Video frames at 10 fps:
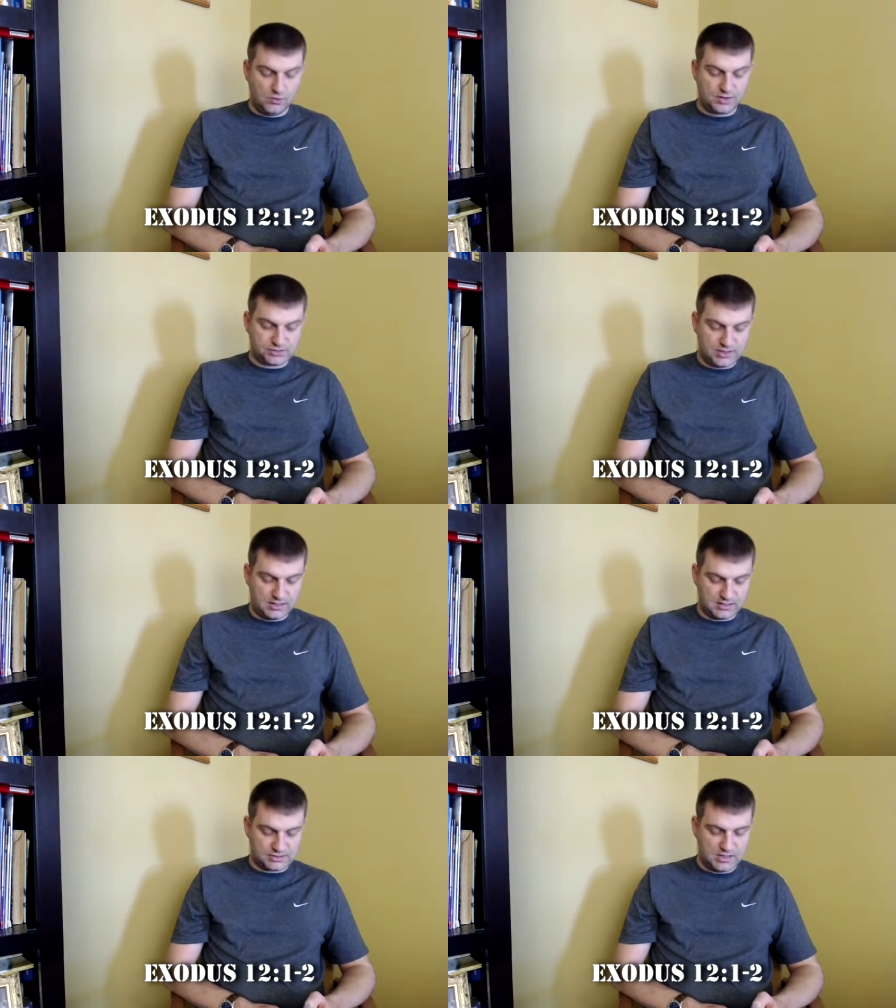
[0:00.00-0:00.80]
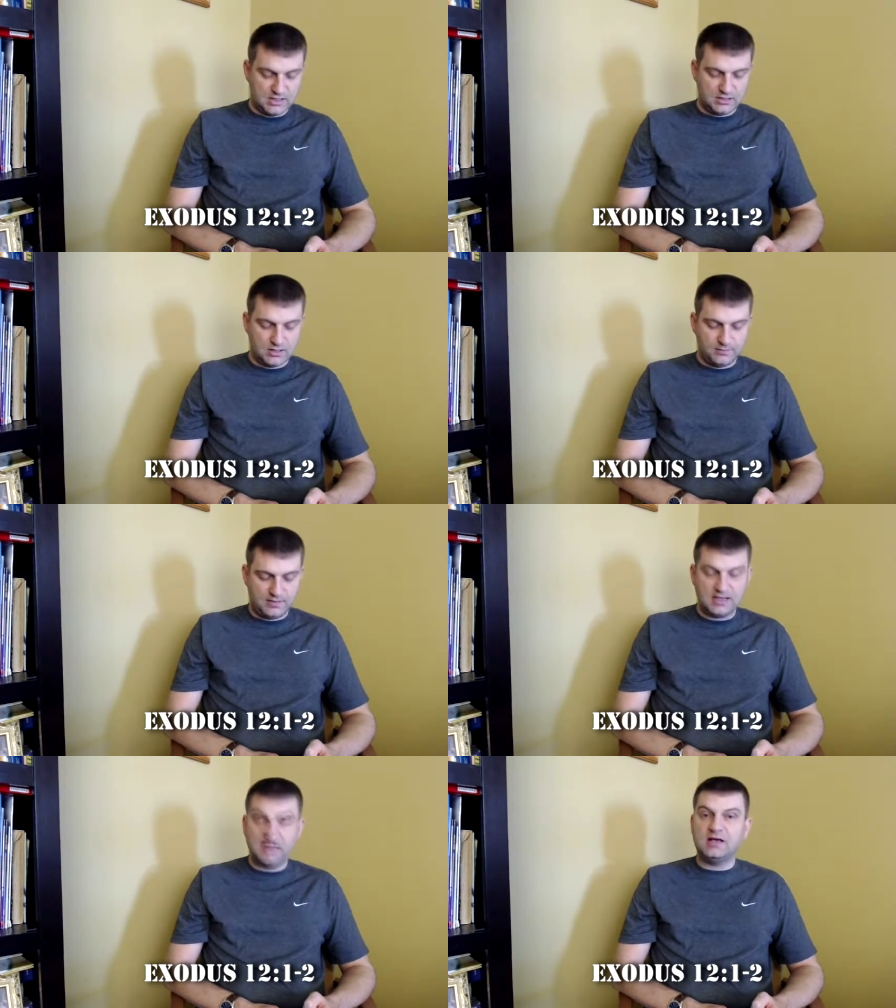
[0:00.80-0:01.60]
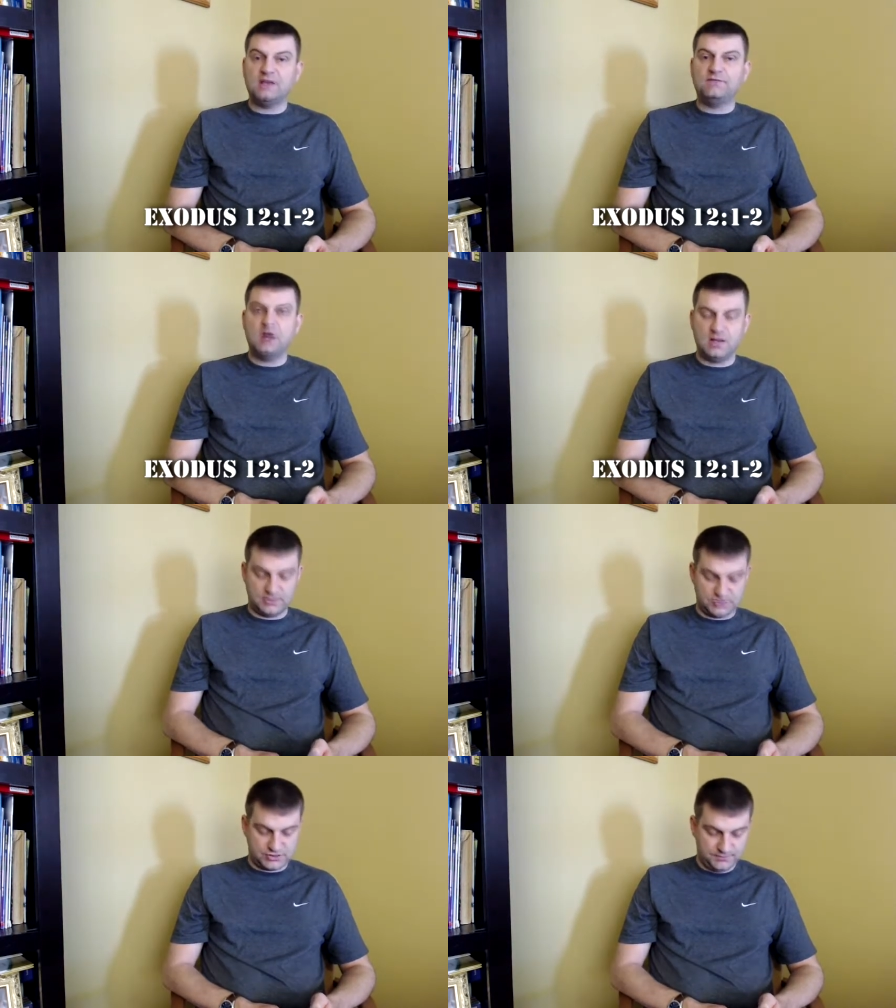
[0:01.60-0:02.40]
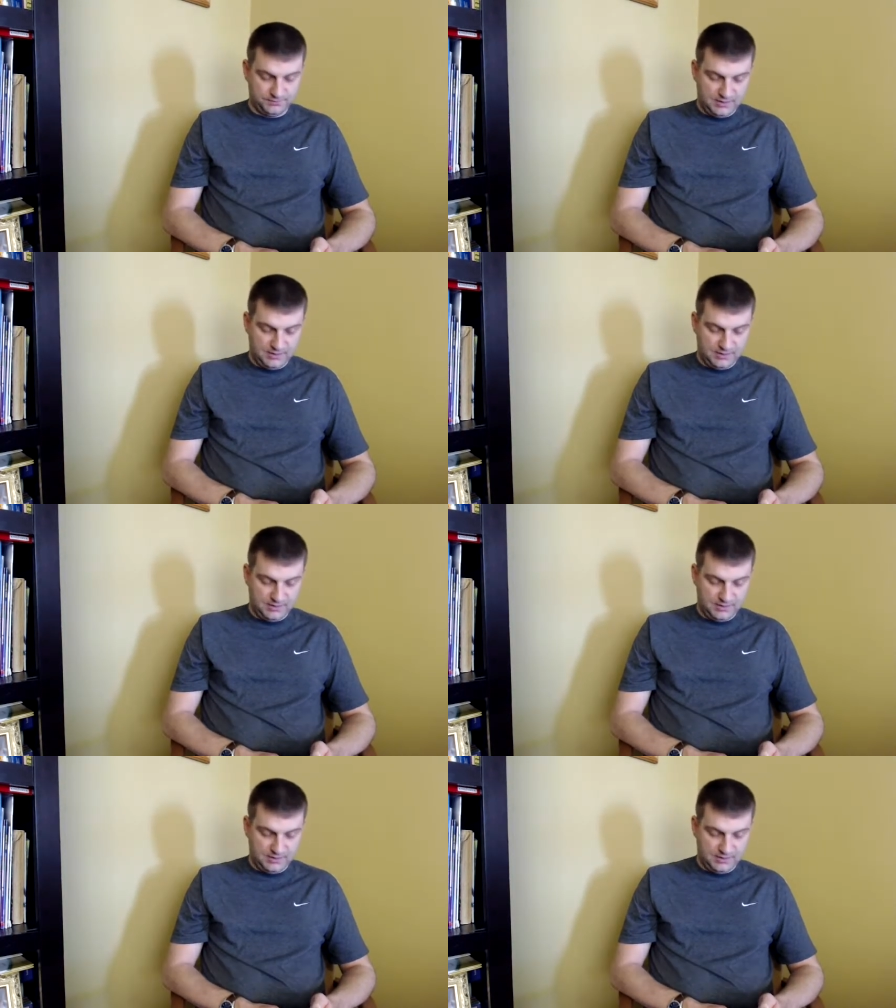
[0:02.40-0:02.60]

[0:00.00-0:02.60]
watch this, the beginning of months,